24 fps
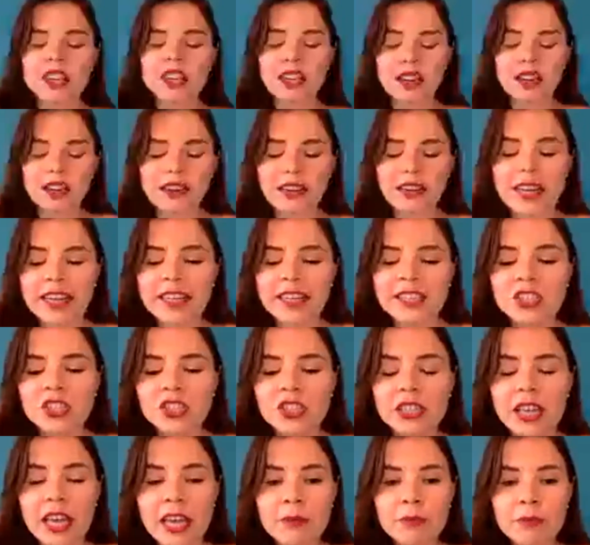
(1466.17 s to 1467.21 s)
Archangel
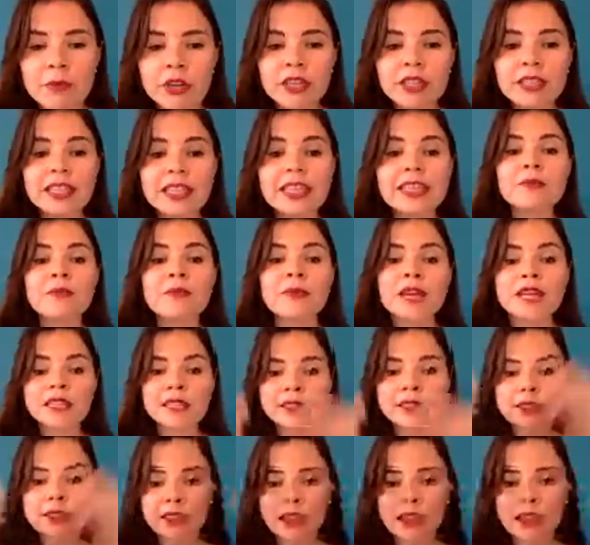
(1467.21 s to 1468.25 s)
Gabriel, imagine
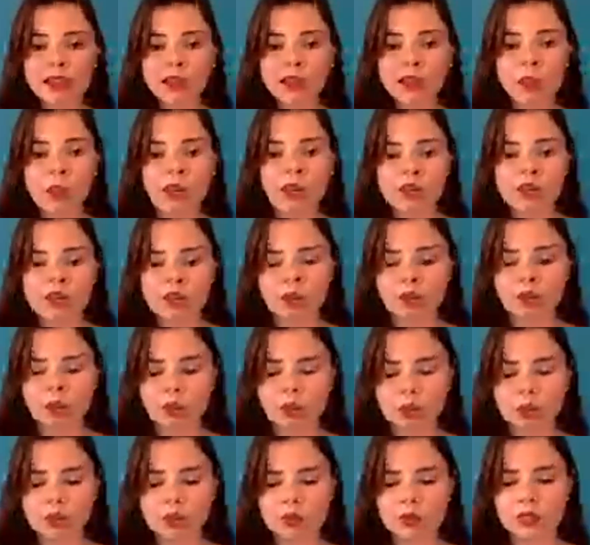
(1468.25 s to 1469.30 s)
the color white all
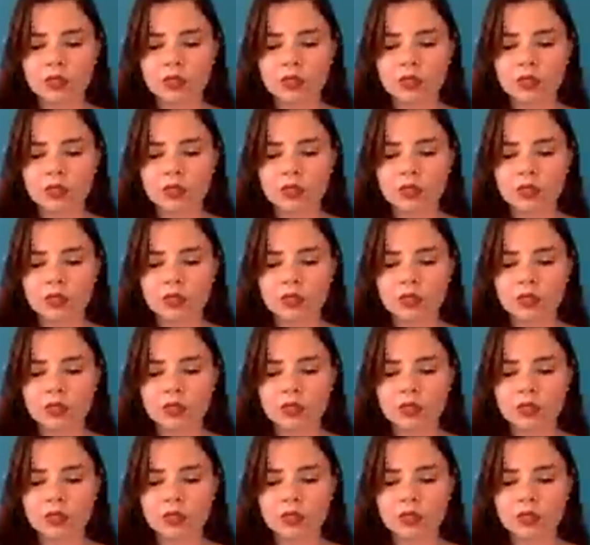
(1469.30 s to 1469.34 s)
over you.